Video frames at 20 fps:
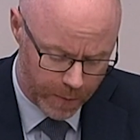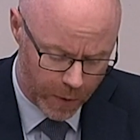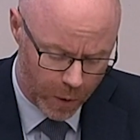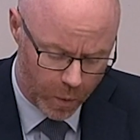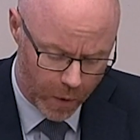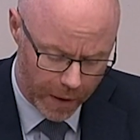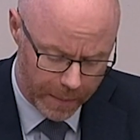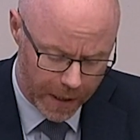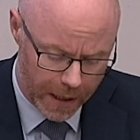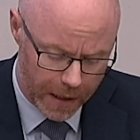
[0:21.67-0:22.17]

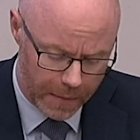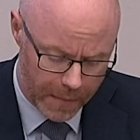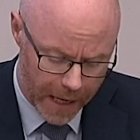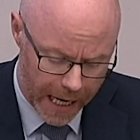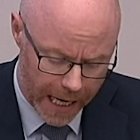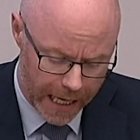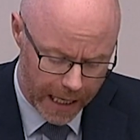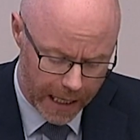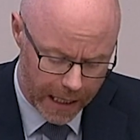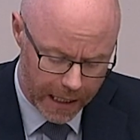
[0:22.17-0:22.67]
women and
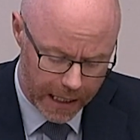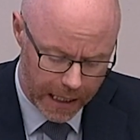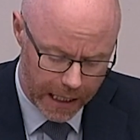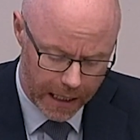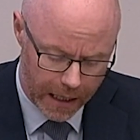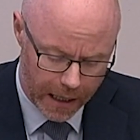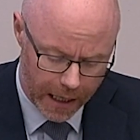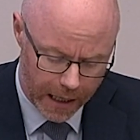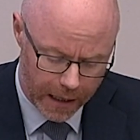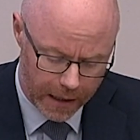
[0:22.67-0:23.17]
men in
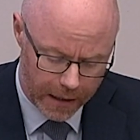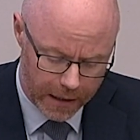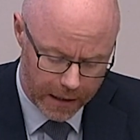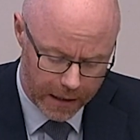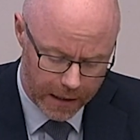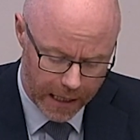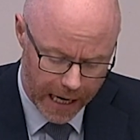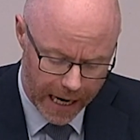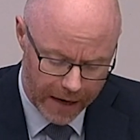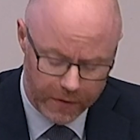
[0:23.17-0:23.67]
Ireland
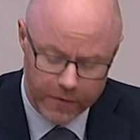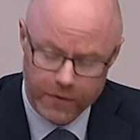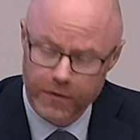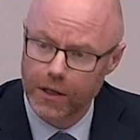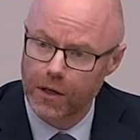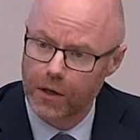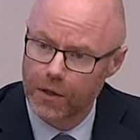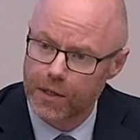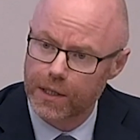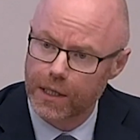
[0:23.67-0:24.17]
have
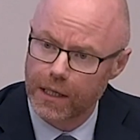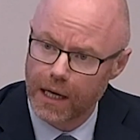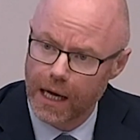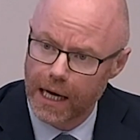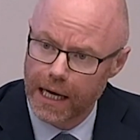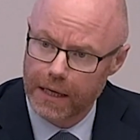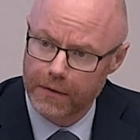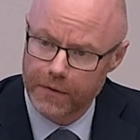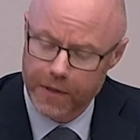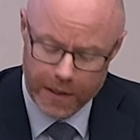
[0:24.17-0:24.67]
lost their
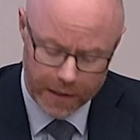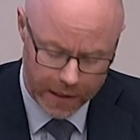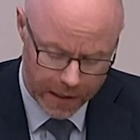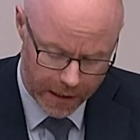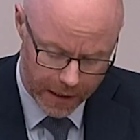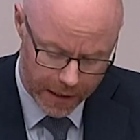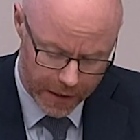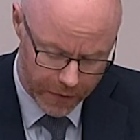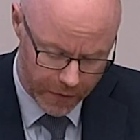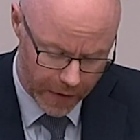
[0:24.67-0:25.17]
lives to
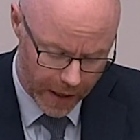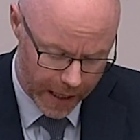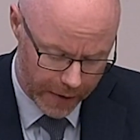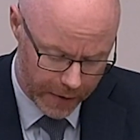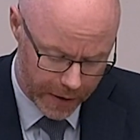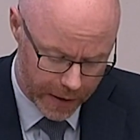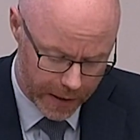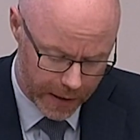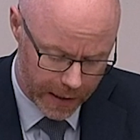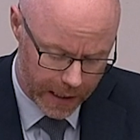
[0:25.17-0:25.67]
this
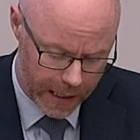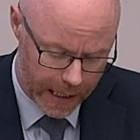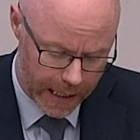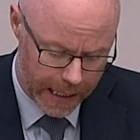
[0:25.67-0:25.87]
virus.